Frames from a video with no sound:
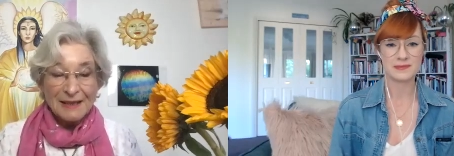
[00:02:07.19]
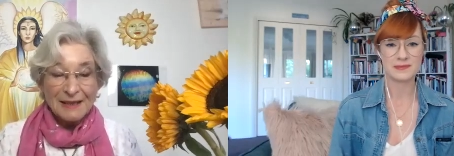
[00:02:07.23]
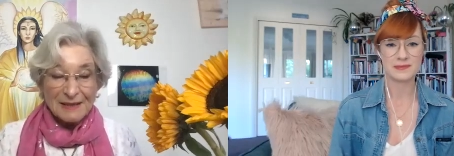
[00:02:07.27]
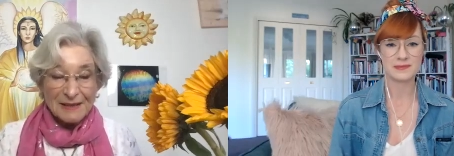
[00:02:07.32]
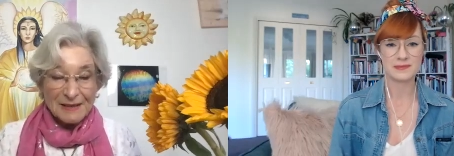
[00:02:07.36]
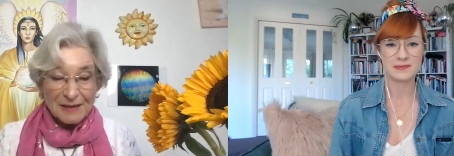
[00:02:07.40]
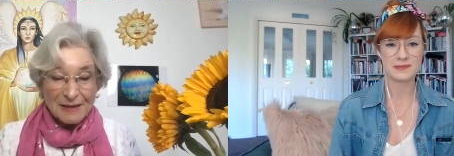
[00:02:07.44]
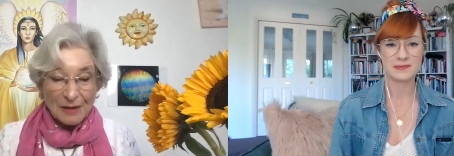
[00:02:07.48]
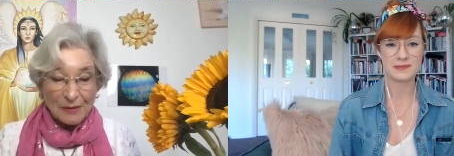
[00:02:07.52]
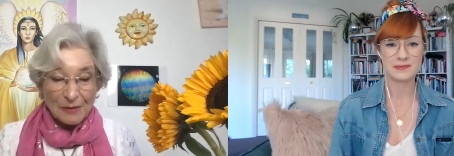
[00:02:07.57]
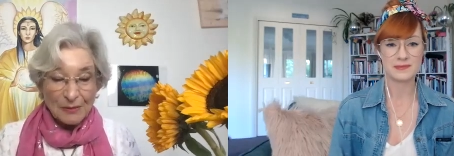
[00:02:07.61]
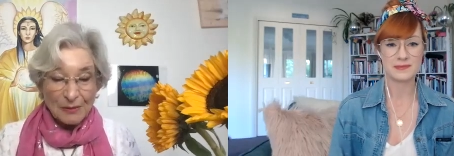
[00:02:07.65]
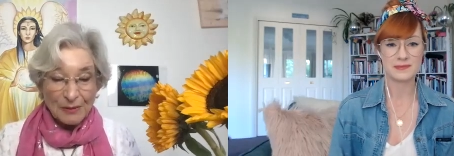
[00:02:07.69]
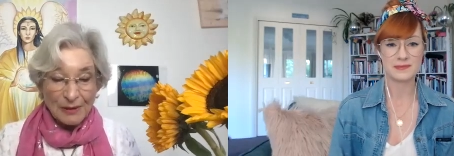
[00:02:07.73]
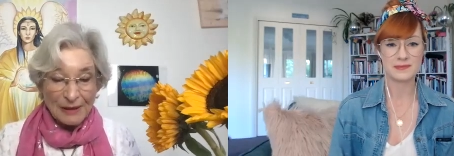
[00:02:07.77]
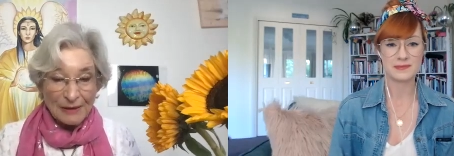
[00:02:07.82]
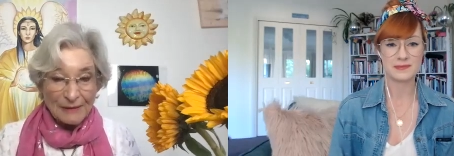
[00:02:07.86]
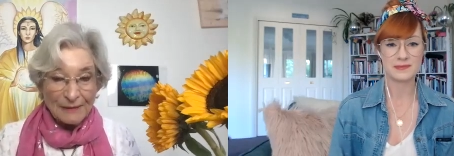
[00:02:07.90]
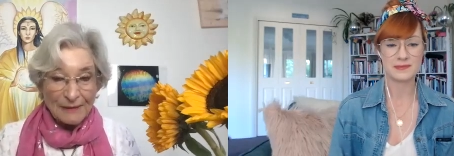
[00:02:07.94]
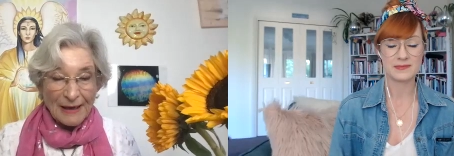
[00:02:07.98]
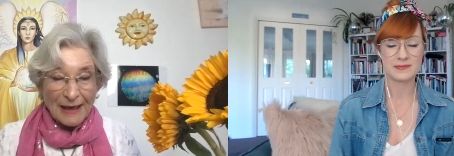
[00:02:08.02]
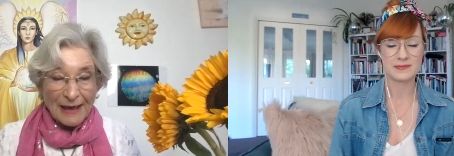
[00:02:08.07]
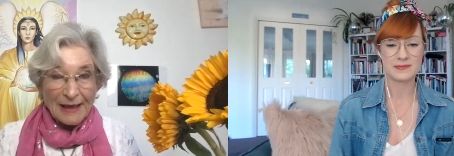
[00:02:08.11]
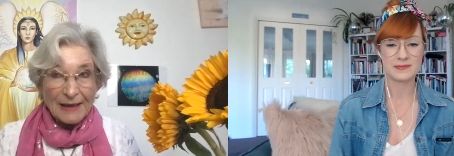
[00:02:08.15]
Speaker 1: So
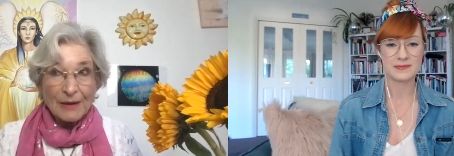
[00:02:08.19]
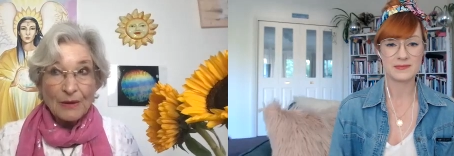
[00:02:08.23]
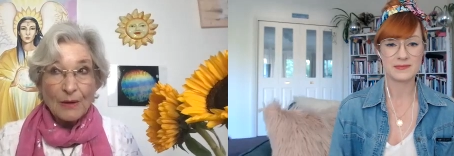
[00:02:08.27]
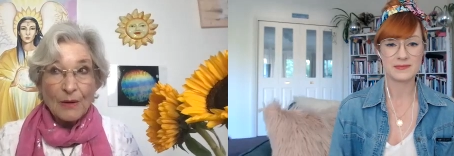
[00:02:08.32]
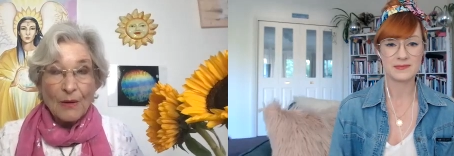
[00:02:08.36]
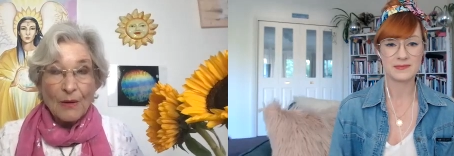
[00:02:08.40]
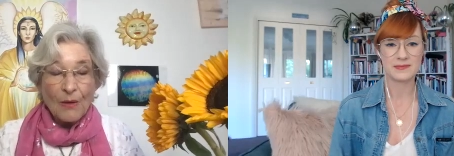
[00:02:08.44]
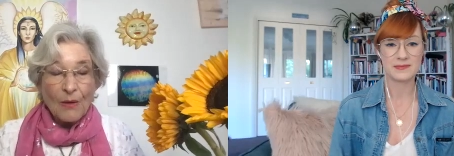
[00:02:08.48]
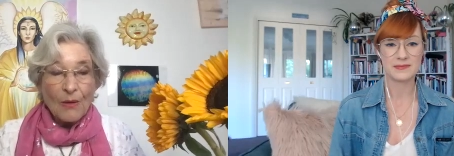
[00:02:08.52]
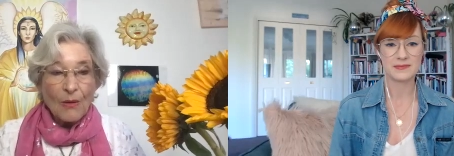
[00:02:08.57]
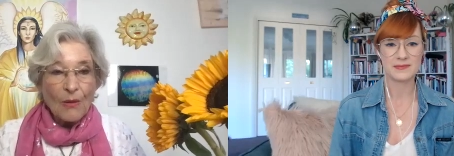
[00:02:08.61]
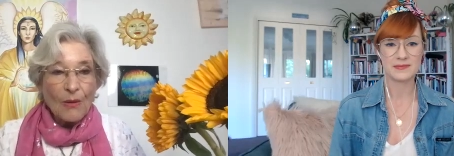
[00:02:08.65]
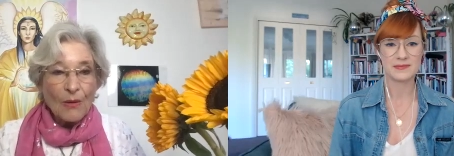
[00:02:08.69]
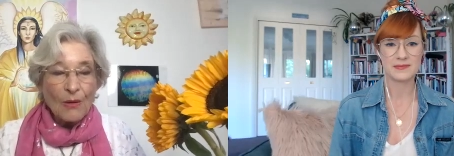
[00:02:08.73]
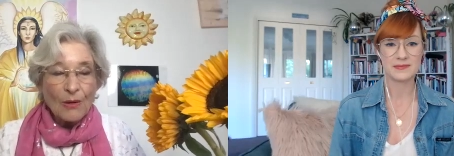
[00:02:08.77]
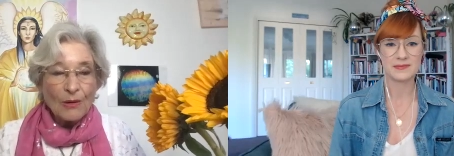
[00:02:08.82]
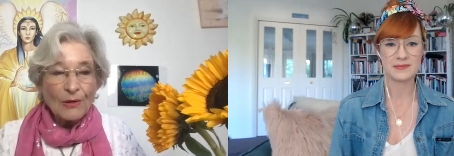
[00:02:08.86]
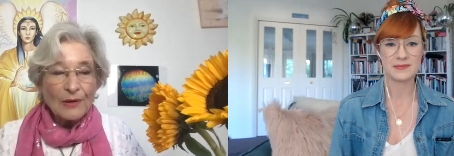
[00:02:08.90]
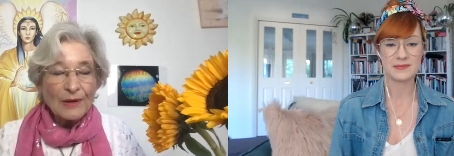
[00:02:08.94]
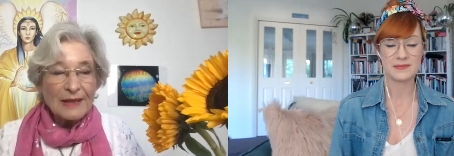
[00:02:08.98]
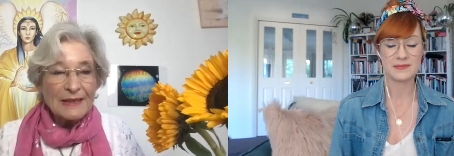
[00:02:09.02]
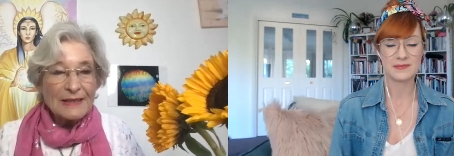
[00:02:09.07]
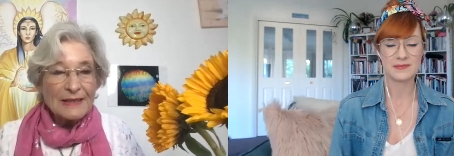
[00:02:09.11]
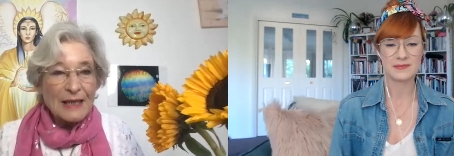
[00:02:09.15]
we've had
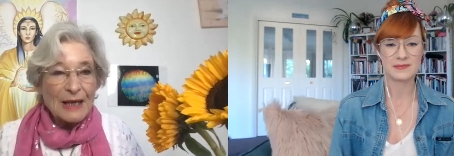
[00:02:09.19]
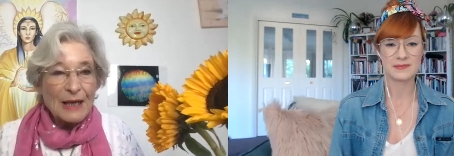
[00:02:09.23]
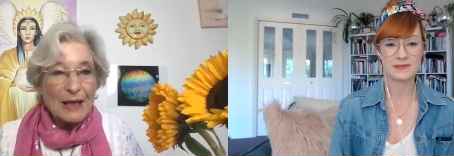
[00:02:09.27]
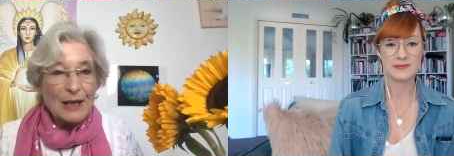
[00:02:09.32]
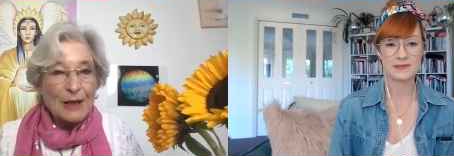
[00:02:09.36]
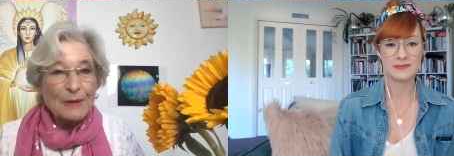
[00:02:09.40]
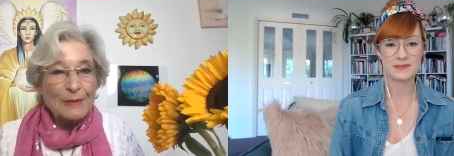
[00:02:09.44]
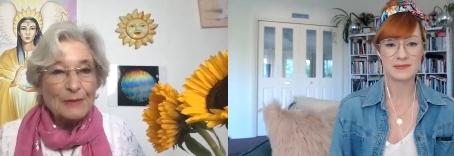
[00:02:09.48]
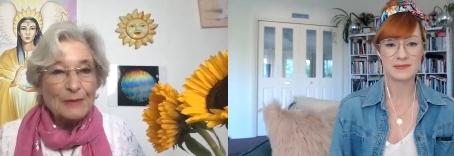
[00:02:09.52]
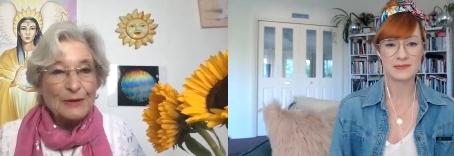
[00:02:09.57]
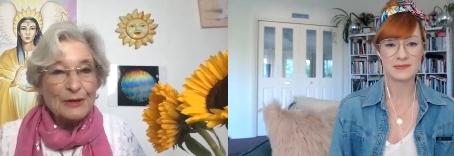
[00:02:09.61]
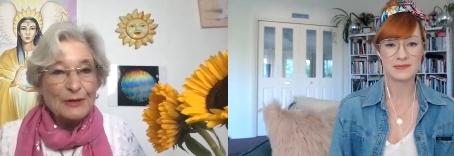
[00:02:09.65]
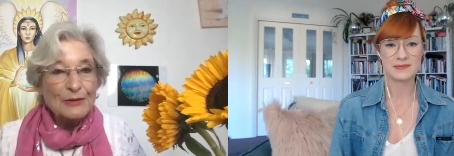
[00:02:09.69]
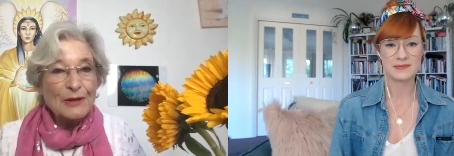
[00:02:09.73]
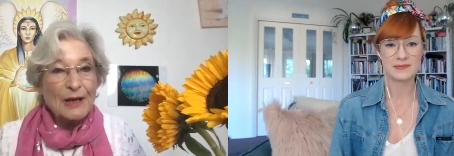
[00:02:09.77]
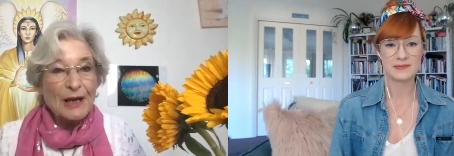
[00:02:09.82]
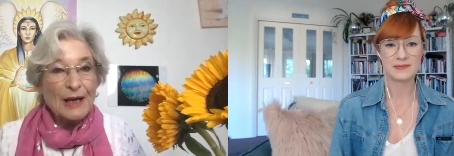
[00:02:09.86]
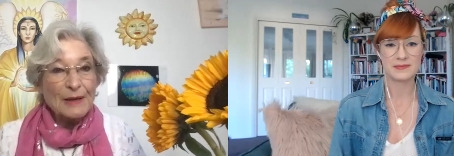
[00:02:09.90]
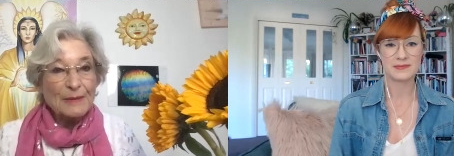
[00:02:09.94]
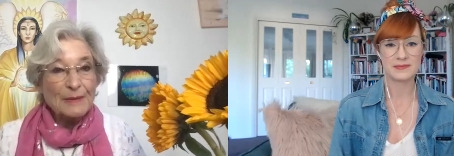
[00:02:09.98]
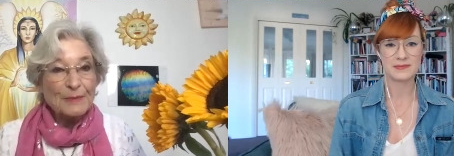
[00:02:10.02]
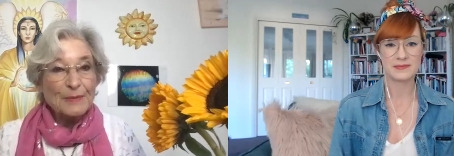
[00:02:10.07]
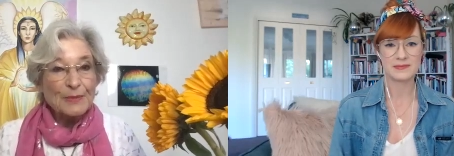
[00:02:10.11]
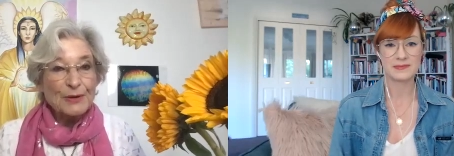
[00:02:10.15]
all this help to
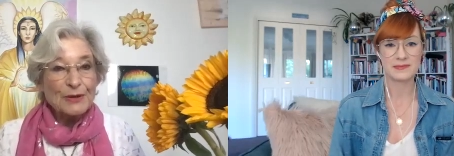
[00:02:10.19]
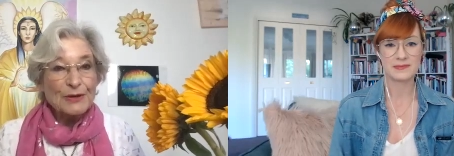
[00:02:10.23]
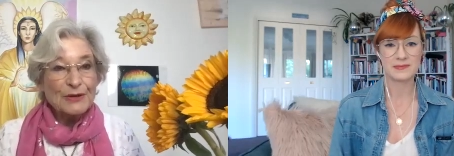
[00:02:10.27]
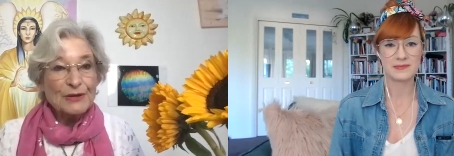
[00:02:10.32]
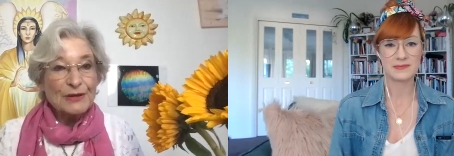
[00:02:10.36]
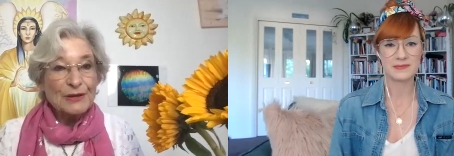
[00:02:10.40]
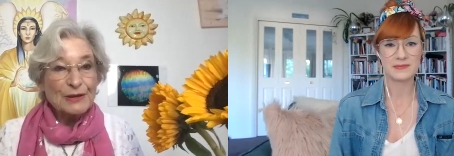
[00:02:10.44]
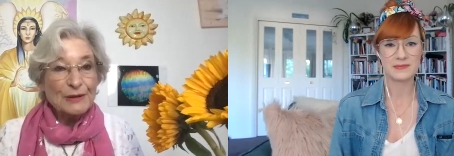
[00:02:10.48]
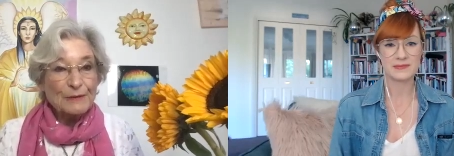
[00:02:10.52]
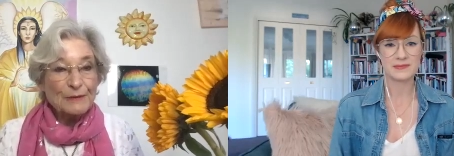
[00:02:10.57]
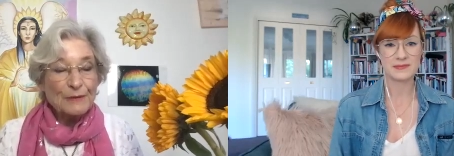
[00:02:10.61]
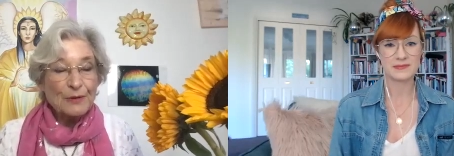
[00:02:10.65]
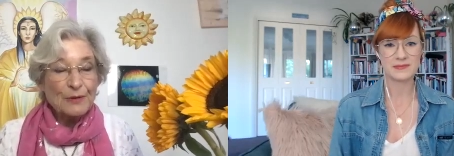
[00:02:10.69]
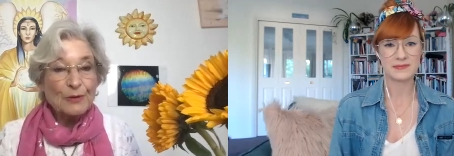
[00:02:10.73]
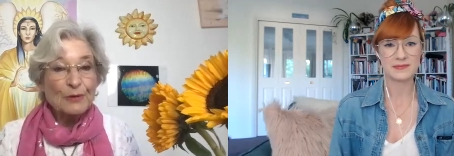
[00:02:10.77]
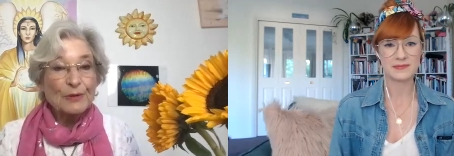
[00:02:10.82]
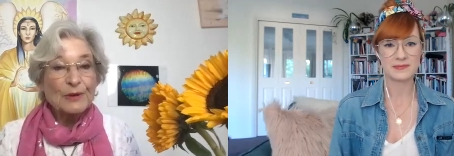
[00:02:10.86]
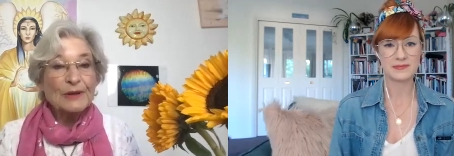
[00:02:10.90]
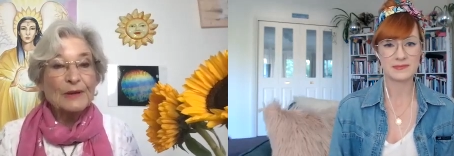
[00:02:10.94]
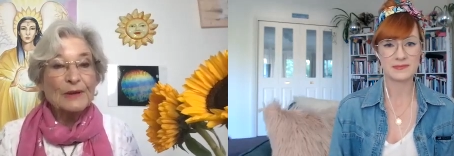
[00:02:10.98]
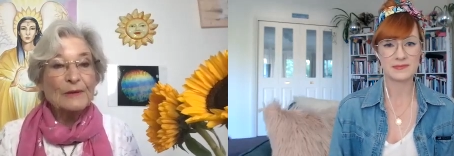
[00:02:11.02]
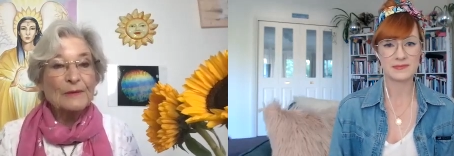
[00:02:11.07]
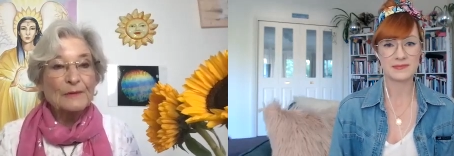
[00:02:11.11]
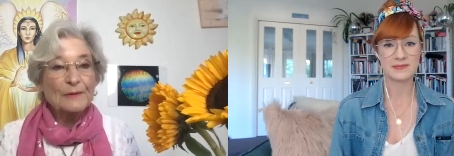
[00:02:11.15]
try and push us
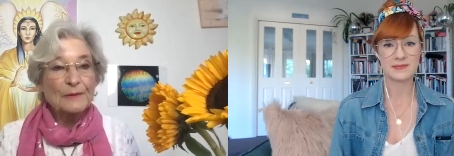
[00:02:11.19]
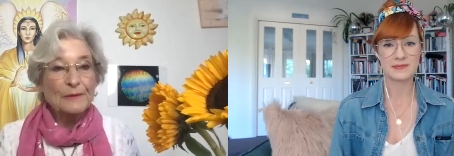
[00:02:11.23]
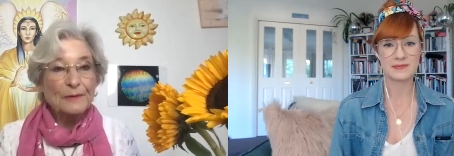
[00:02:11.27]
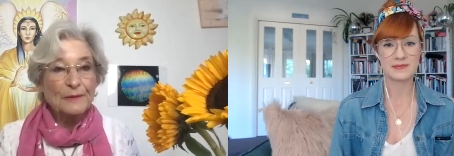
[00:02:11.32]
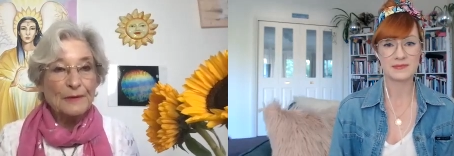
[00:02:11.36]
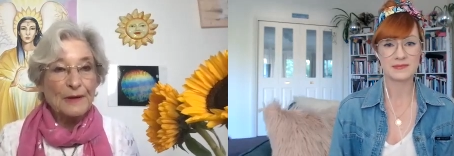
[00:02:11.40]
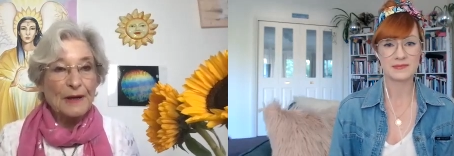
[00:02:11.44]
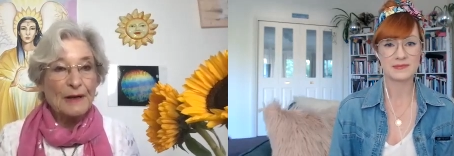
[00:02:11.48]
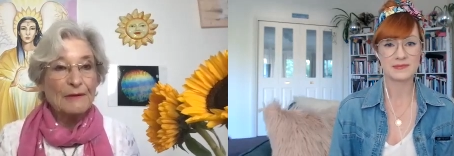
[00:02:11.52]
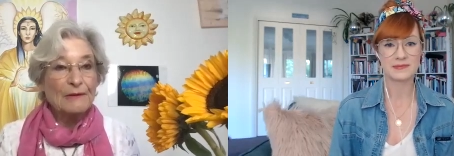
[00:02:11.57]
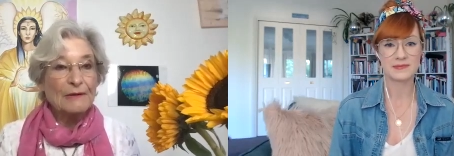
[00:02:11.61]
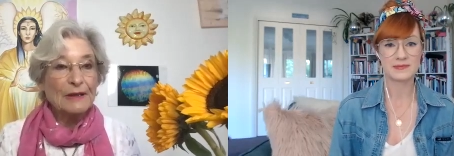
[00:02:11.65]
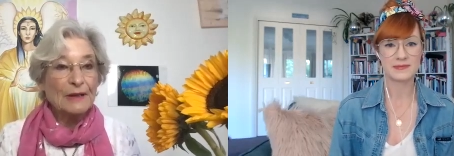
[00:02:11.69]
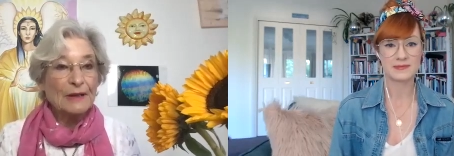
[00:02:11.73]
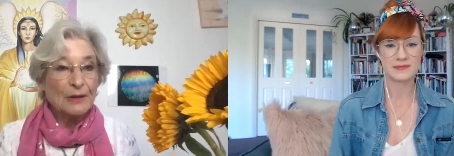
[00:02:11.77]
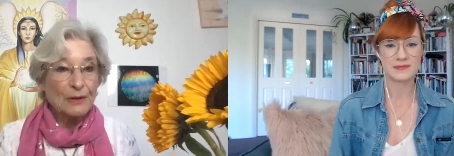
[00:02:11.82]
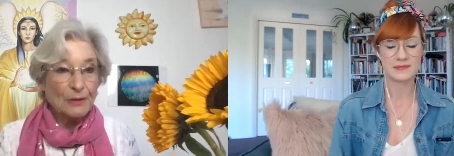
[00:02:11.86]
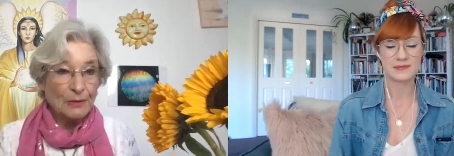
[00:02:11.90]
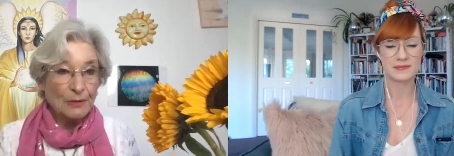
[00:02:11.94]
forward very